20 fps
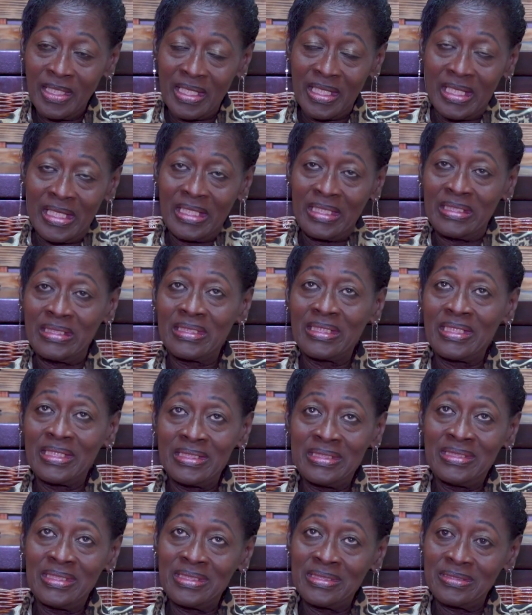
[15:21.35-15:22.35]
and
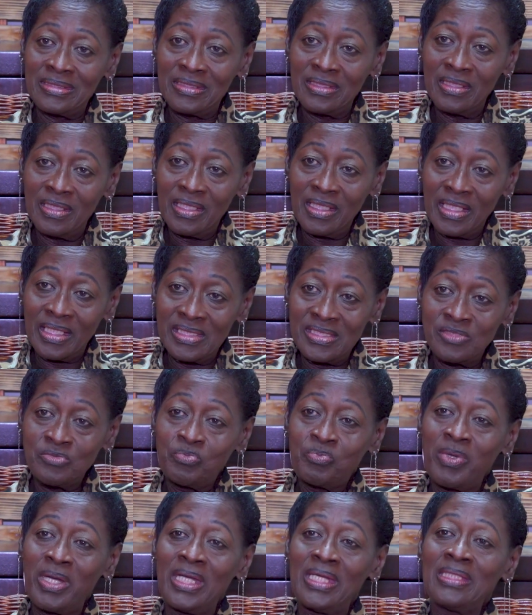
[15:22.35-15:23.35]
I didn't. I
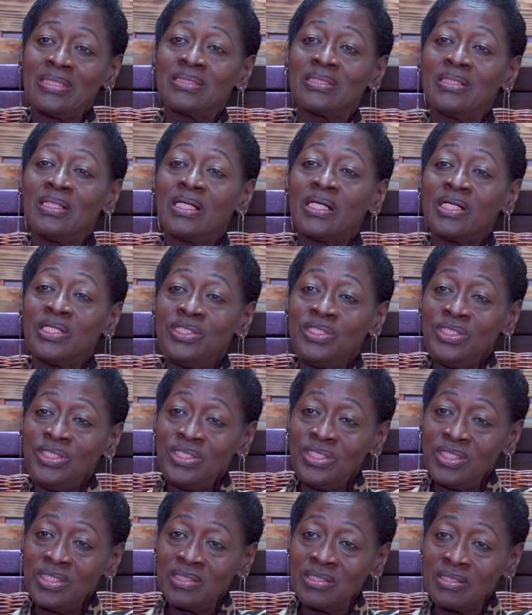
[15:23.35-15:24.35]
spent a
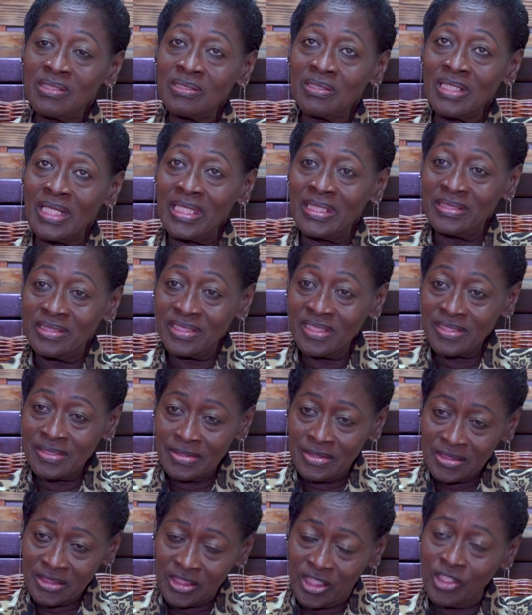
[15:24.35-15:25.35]
year and a
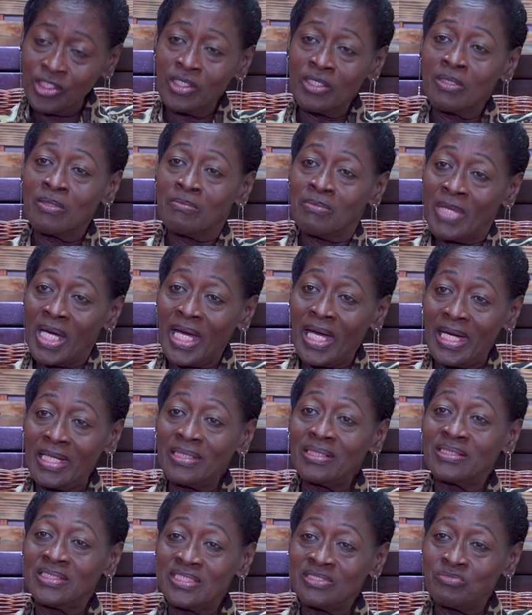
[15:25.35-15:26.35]
term
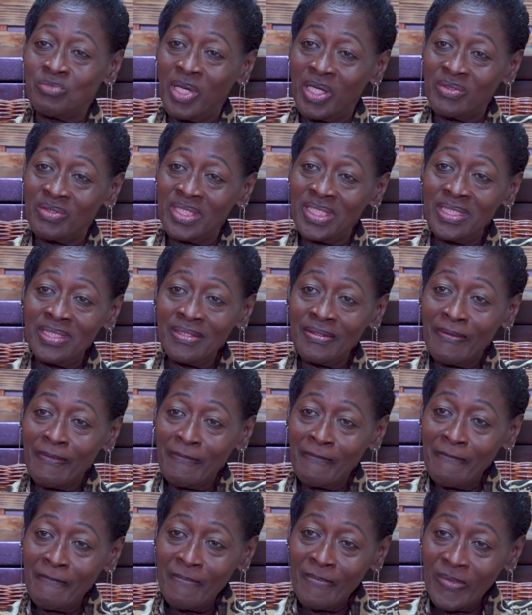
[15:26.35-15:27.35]
at Hinesbury.
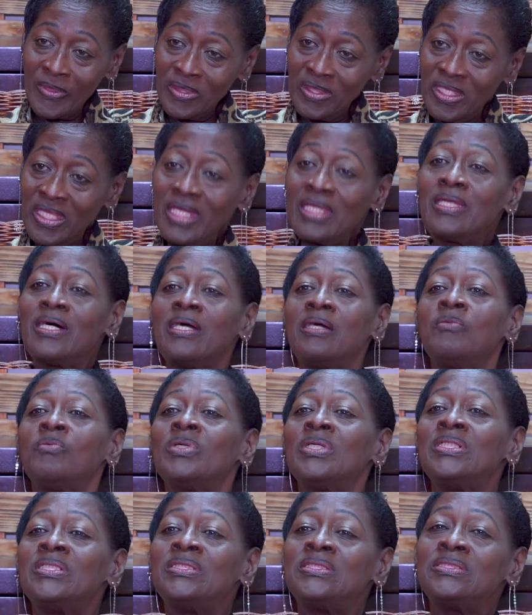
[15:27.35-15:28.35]
Then I
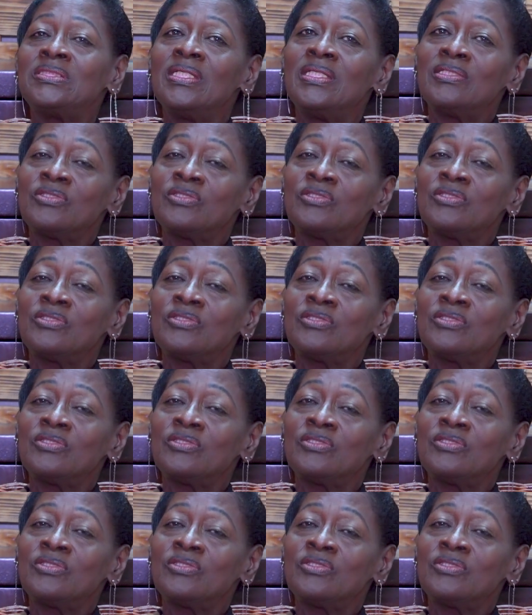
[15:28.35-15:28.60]
was